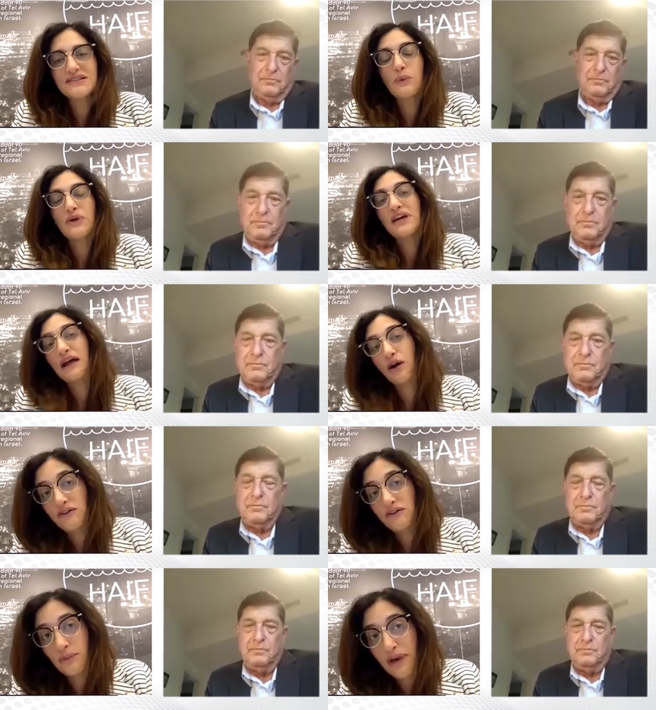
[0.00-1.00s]
Speaker 1: how we get our
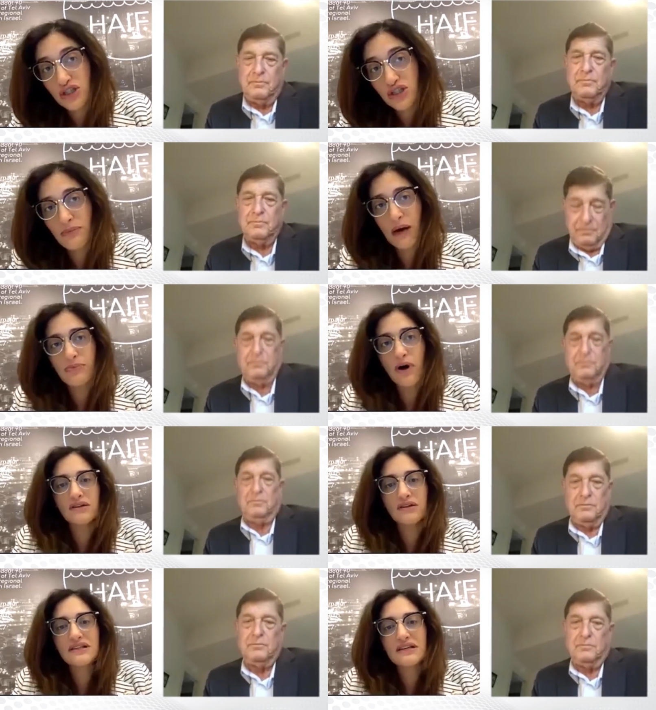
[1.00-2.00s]
information about
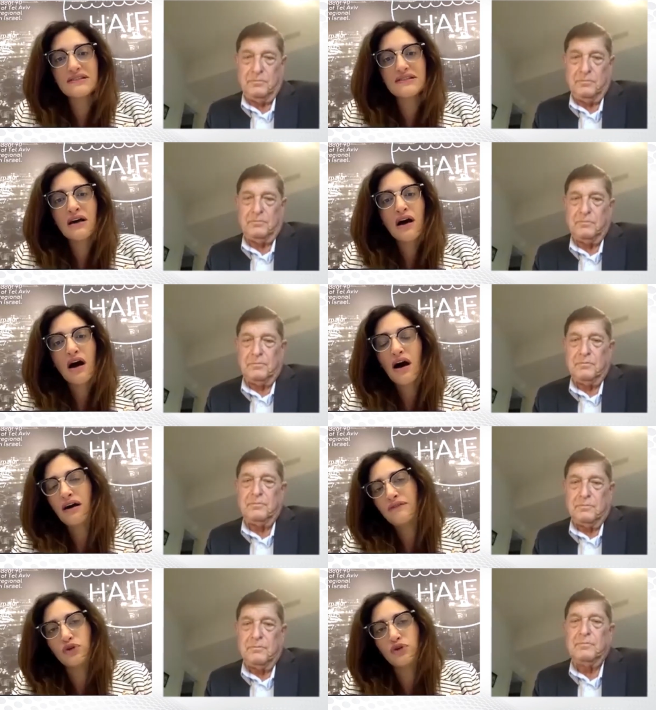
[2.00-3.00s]
politics? Uh,
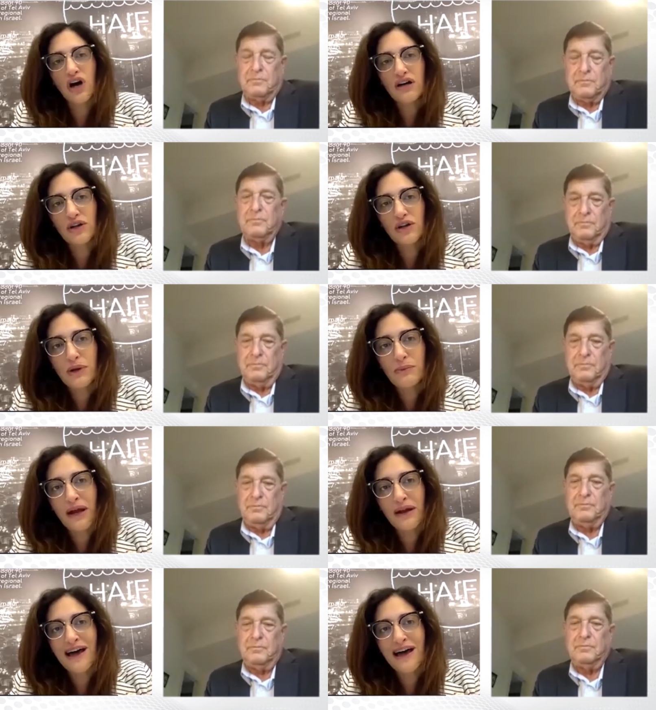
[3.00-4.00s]
if you could talk a little bit
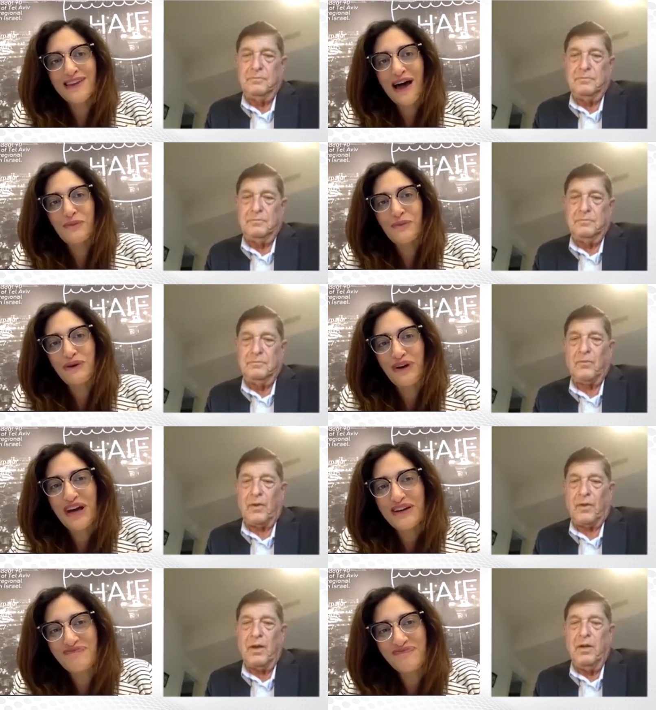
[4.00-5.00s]
about it, that, that would be
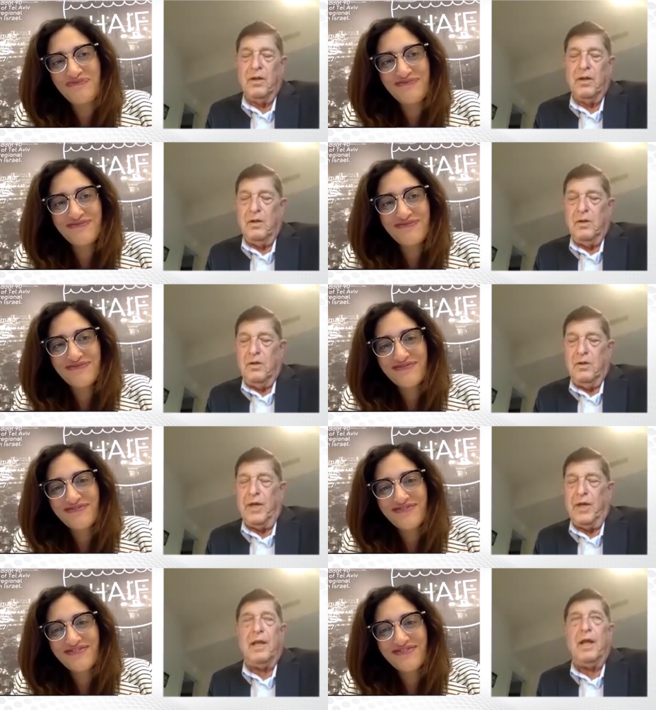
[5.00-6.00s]
great.
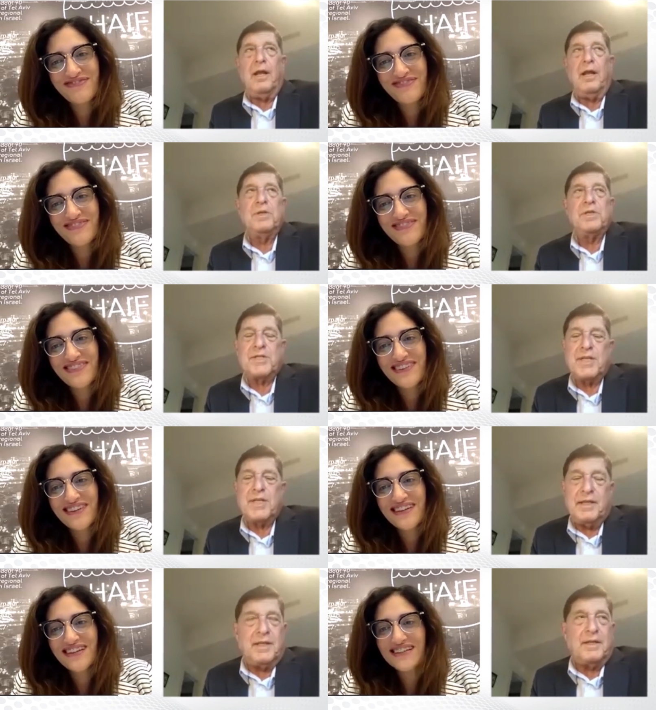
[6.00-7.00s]
Speaker 2: Yeah, let me just
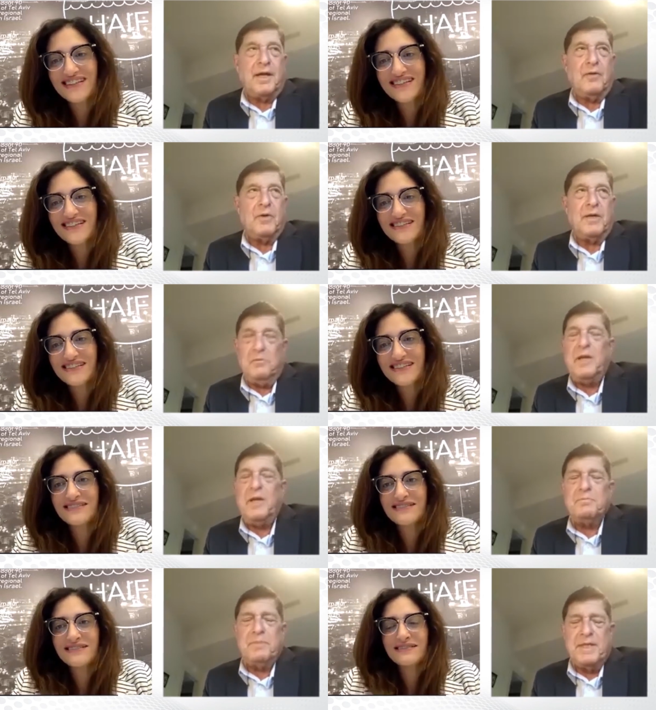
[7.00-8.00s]
say that uh, we, we
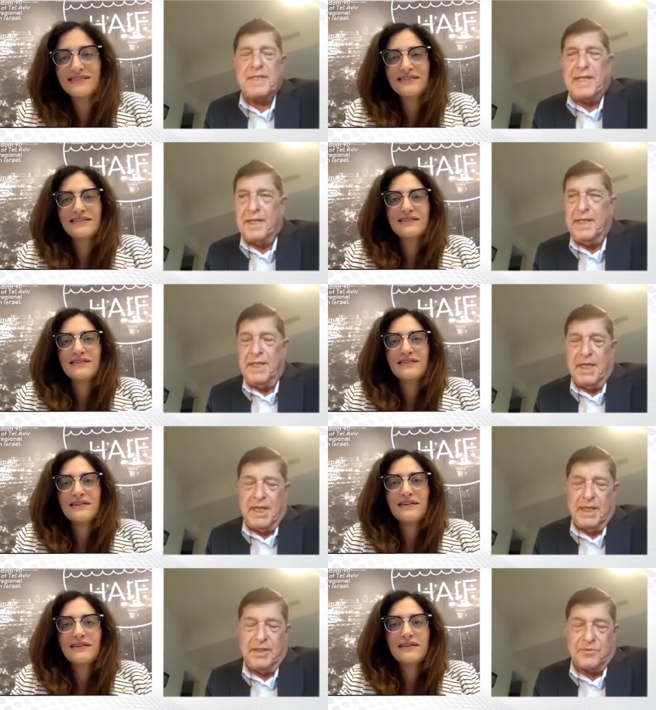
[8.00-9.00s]
have been studying
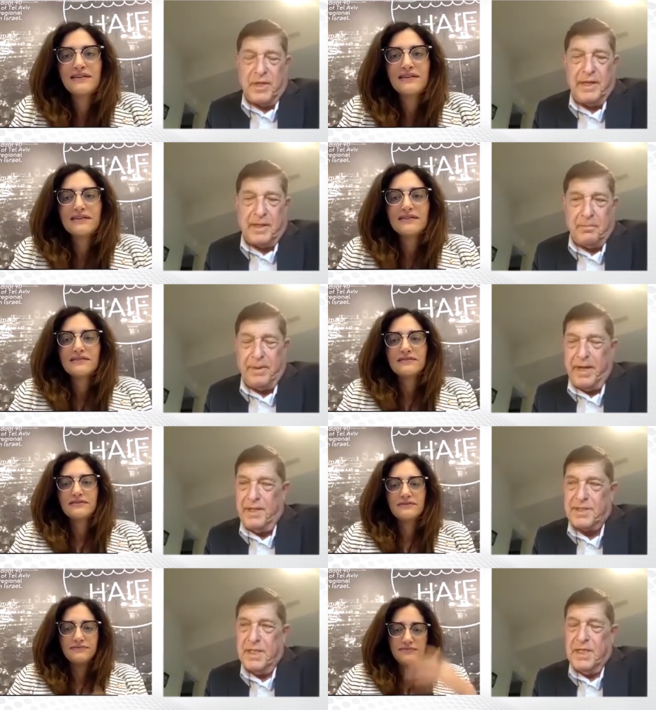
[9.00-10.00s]
uh, Israeli
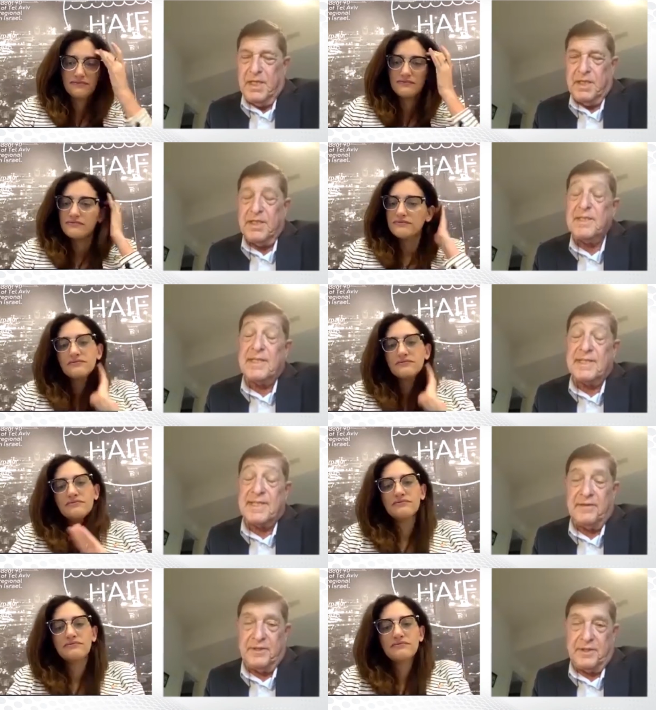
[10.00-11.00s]
campaigns since the
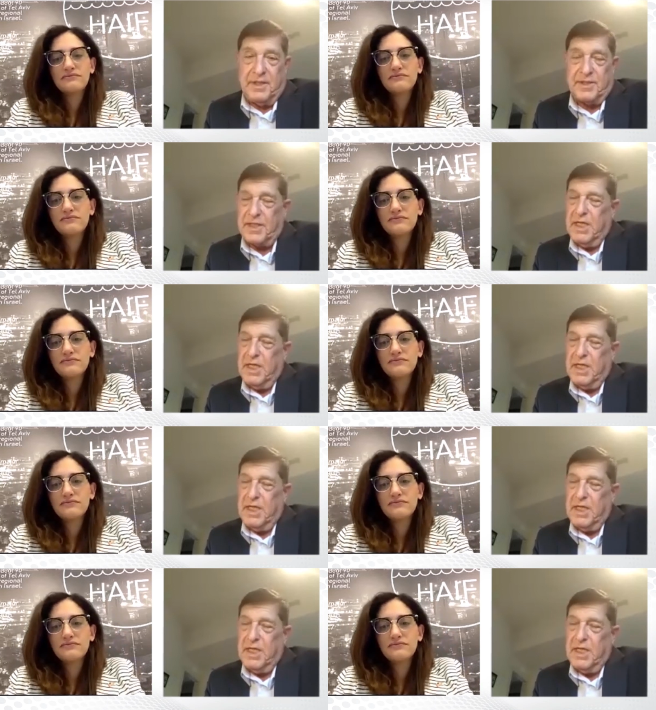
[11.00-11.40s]
seventies.